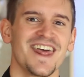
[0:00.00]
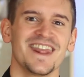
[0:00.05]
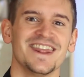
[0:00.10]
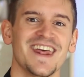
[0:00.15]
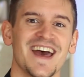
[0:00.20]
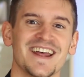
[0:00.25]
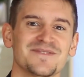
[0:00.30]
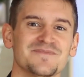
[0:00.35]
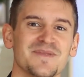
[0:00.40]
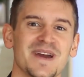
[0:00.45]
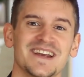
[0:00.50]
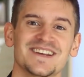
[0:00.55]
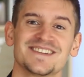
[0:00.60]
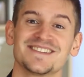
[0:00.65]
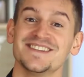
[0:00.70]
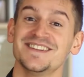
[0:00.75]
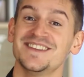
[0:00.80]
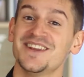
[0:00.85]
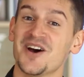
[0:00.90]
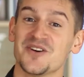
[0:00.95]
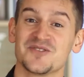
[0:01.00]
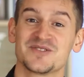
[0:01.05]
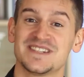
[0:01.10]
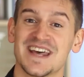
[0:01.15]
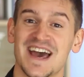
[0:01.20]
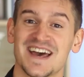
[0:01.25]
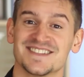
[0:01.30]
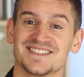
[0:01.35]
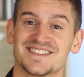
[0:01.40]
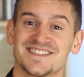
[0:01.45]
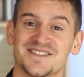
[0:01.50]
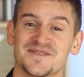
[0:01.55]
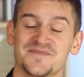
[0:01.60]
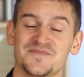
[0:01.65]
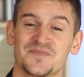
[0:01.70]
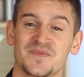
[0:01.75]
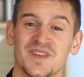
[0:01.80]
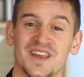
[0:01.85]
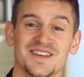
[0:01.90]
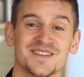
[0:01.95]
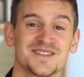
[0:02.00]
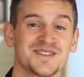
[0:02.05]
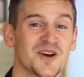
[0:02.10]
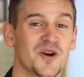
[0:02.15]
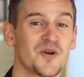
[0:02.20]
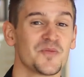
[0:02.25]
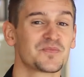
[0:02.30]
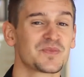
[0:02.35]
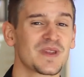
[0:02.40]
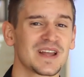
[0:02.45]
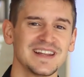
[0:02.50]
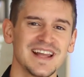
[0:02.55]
That makes no sense. So